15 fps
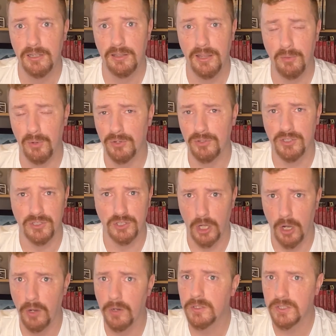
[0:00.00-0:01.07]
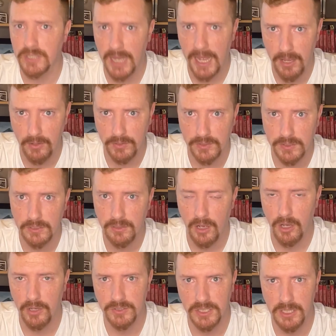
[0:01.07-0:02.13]
They were just turnstiles
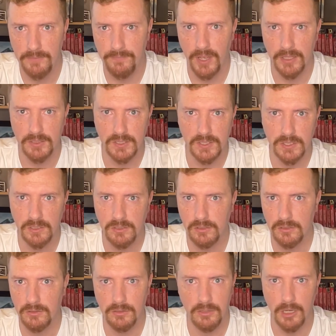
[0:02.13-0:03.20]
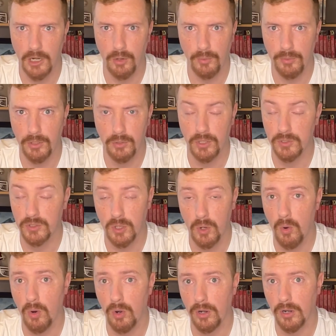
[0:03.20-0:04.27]
on defense. You could
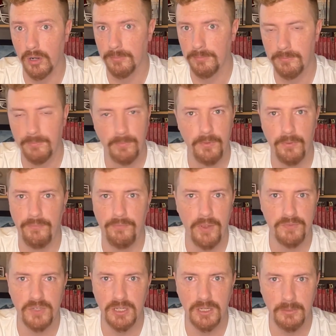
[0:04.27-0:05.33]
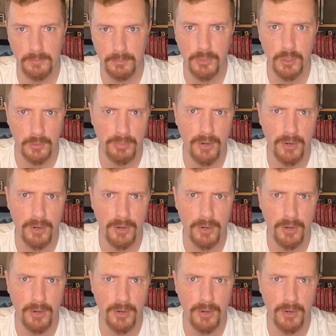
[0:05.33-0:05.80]
score 50, you could